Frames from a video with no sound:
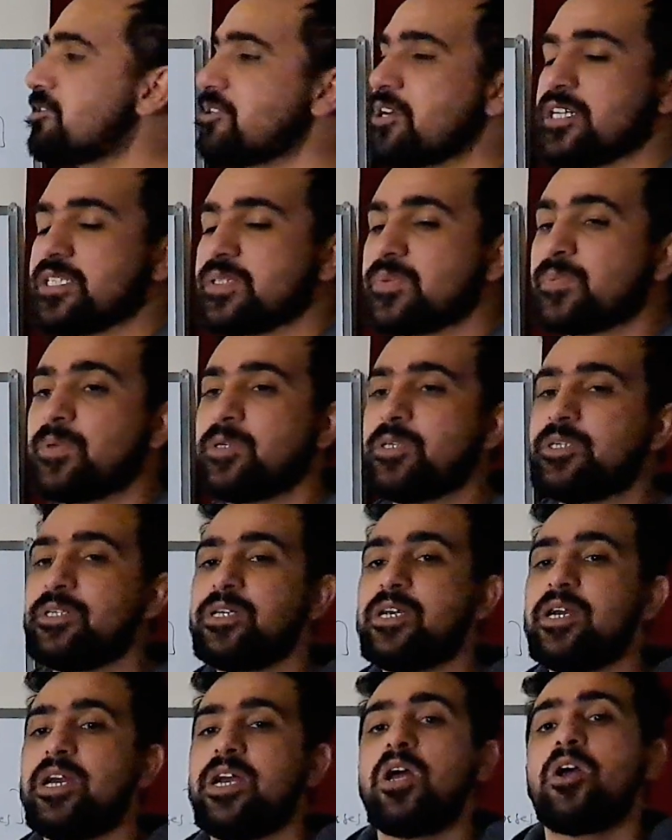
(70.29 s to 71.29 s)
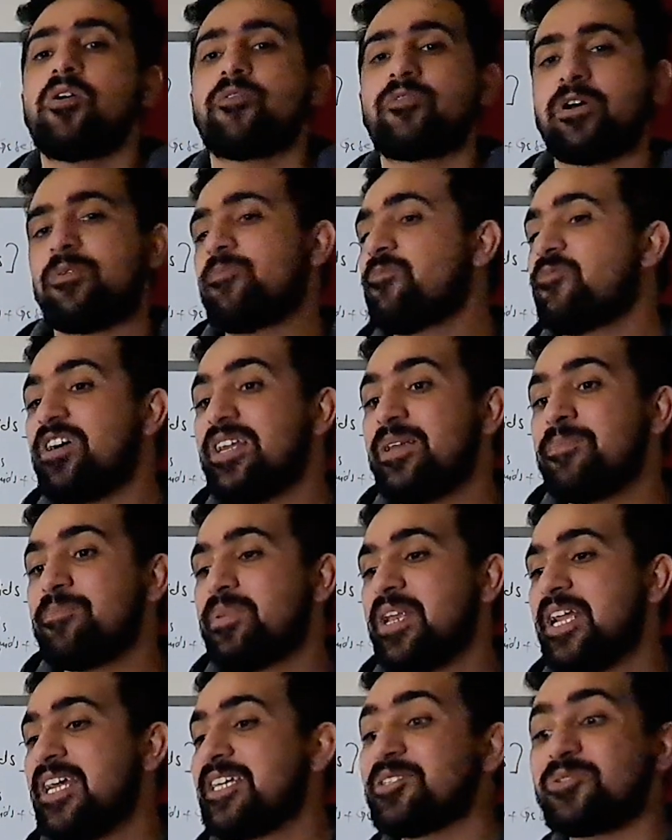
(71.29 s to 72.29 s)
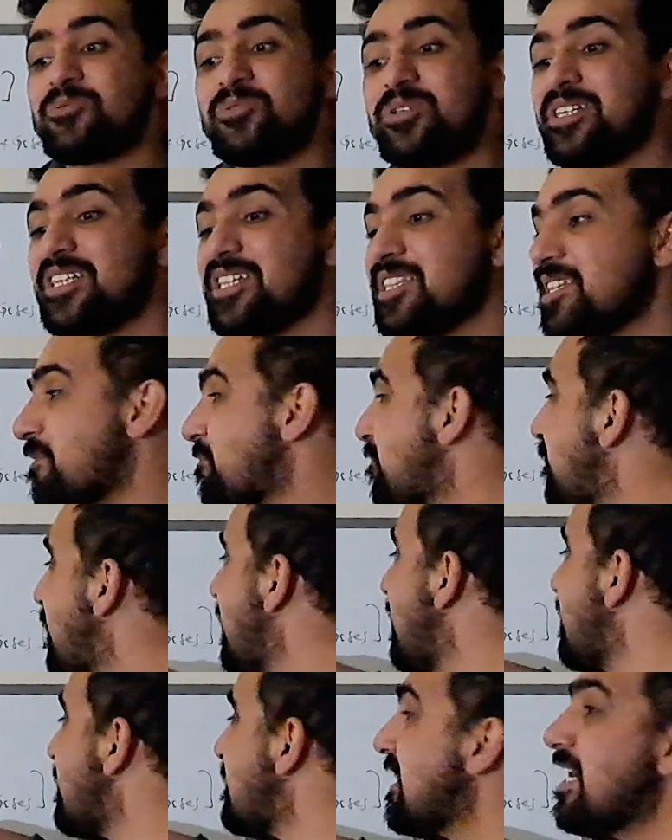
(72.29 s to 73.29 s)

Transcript: transfer from one place to another place